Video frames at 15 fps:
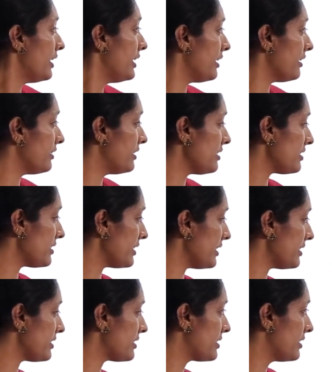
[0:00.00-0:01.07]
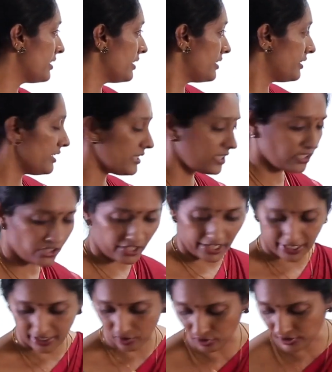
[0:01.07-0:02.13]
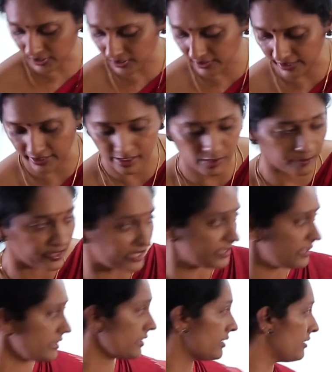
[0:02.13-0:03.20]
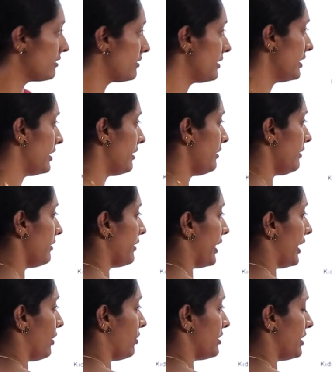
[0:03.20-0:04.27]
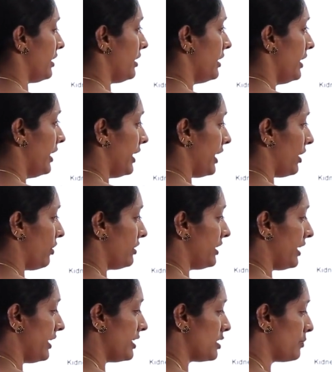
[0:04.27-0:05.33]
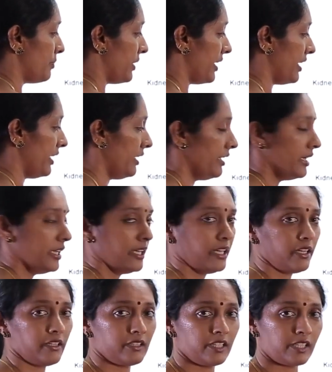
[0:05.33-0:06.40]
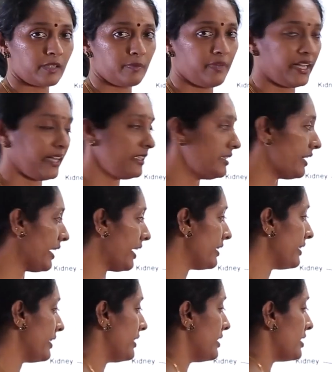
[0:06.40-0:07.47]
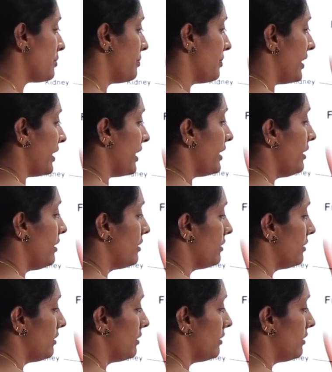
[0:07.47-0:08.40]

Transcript: Here this is the aorta that is present. Here aorta is bringing this blood, and it is bringing